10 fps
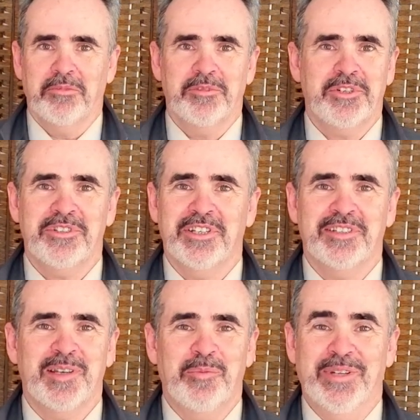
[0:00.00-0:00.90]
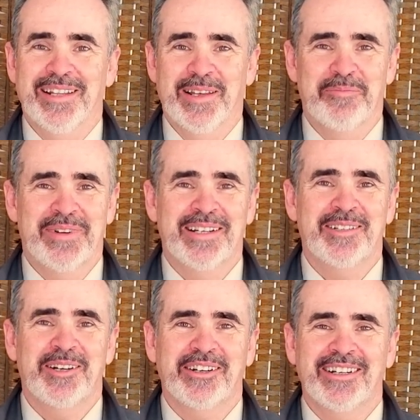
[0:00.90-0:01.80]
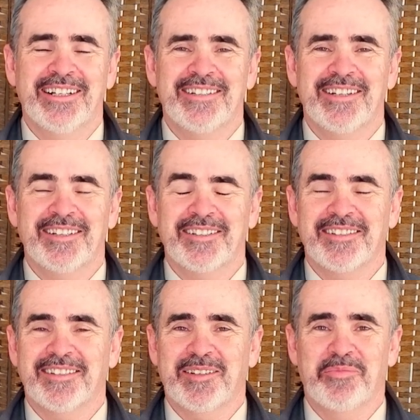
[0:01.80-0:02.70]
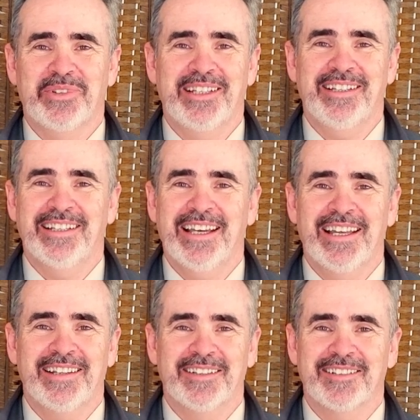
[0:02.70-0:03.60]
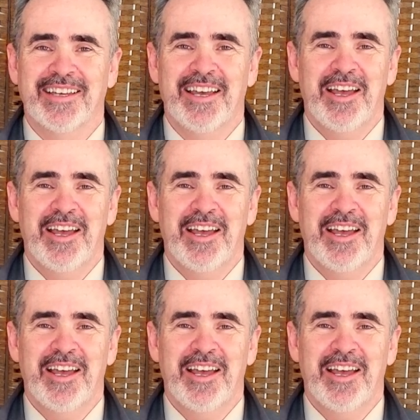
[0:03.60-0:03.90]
Just accepting that my daughter had just completely had this